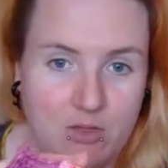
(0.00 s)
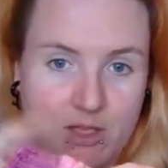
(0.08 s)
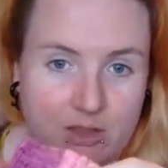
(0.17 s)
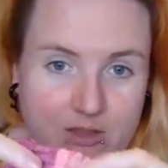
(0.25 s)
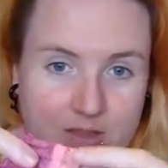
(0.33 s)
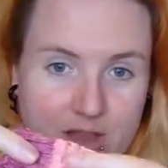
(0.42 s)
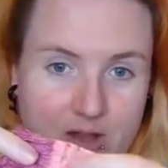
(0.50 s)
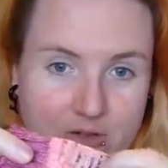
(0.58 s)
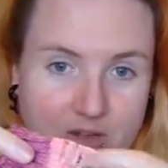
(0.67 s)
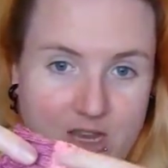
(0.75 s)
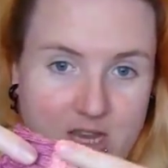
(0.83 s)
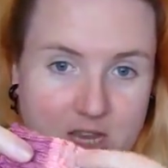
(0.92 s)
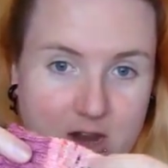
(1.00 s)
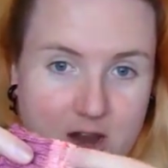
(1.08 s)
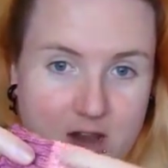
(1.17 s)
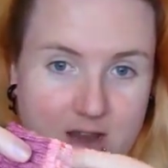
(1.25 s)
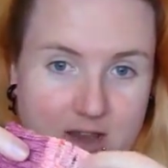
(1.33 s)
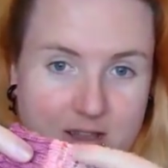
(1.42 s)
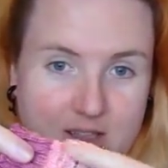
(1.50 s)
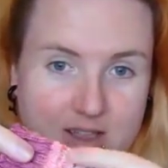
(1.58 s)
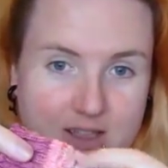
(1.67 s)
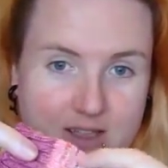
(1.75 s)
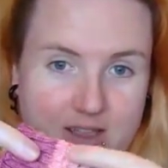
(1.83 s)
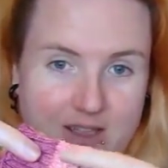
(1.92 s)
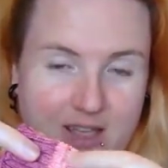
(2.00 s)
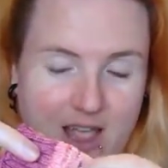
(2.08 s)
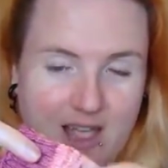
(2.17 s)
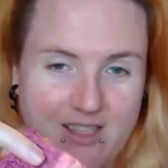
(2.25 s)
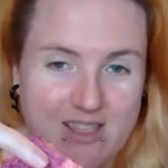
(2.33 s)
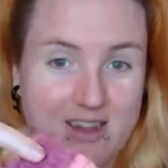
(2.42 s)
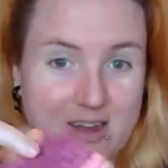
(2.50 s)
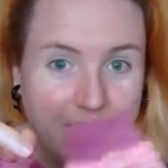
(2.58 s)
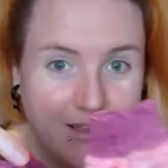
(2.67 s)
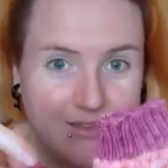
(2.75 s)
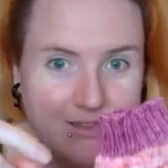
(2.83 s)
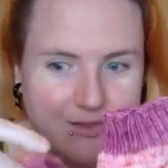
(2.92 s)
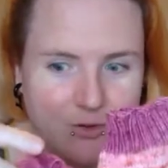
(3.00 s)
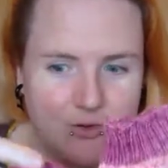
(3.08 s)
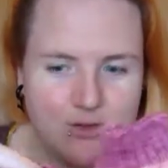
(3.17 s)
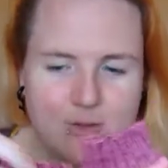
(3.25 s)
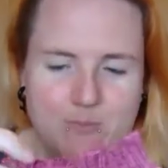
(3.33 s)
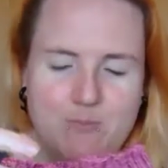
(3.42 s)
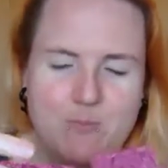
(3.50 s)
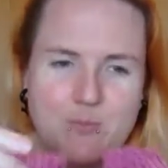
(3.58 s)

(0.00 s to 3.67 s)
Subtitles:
this section here and the next sock.